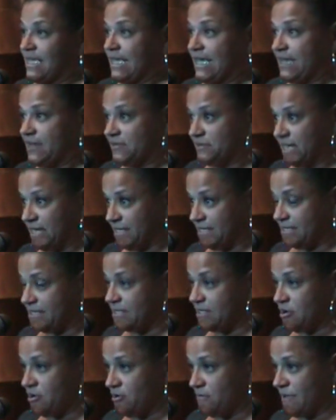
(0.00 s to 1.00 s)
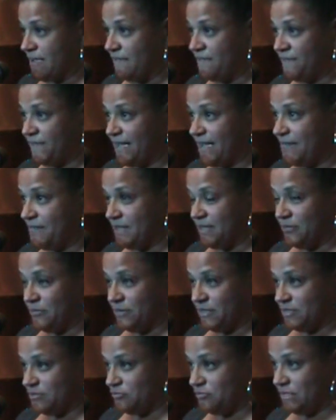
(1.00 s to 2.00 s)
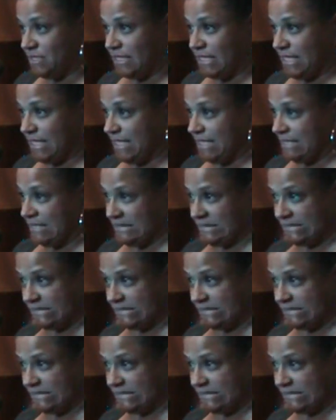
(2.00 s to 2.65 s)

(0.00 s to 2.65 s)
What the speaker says: Illness. So my family was really